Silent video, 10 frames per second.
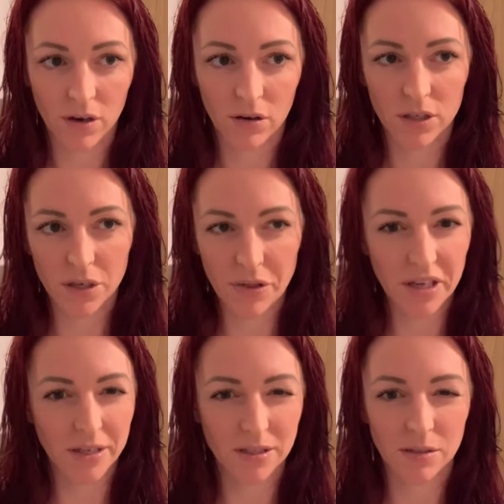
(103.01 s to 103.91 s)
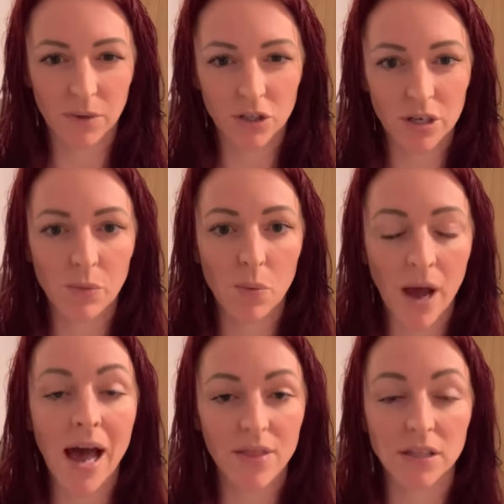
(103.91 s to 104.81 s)
I don't think it's as much anymore, but
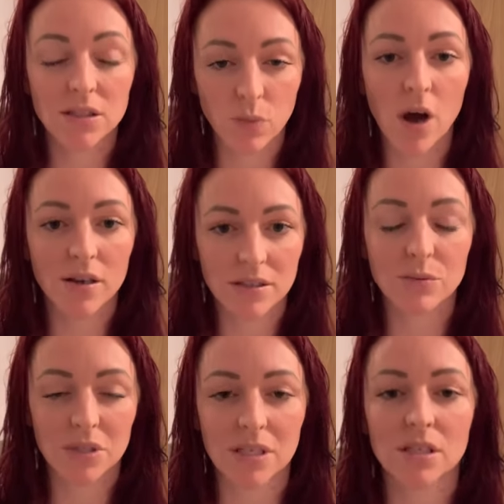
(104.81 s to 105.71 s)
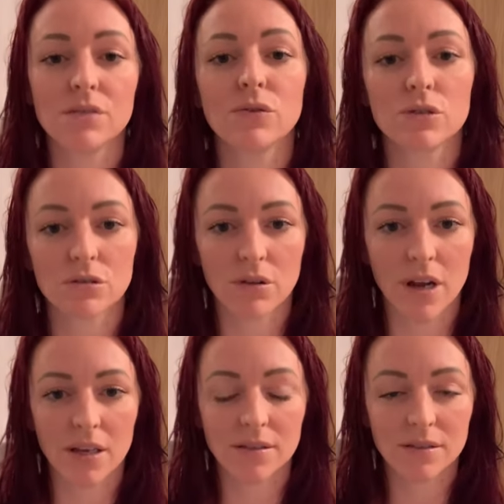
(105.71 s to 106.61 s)
at its worst, it was 64
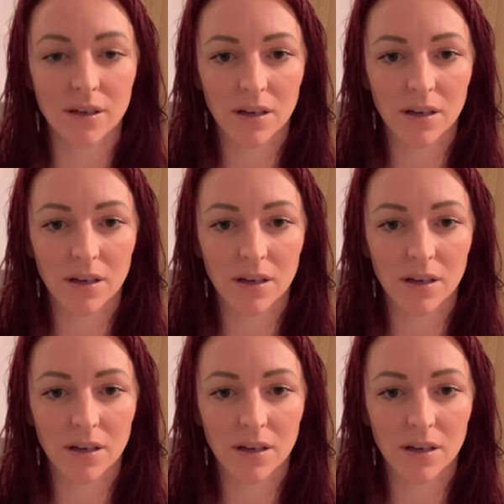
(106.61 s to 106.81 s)
degrees.